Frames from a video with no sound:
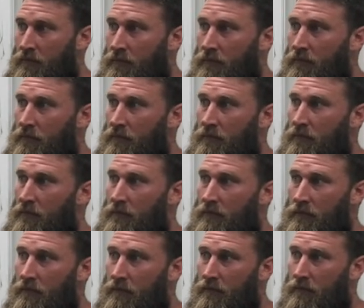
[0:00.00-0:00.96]

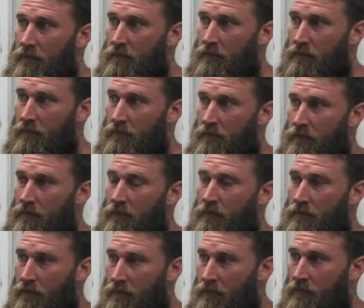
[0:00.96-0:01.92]

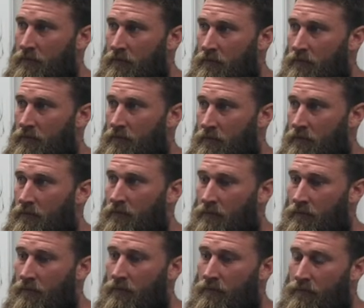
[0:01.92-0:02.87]

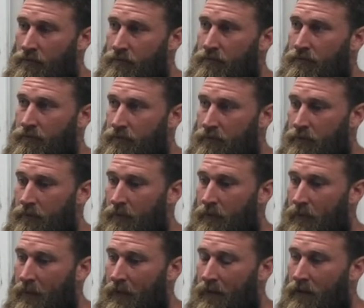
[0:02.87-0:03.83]

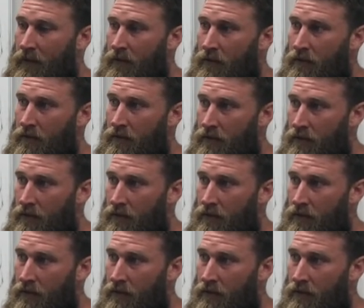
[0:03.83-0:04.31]
[no speech]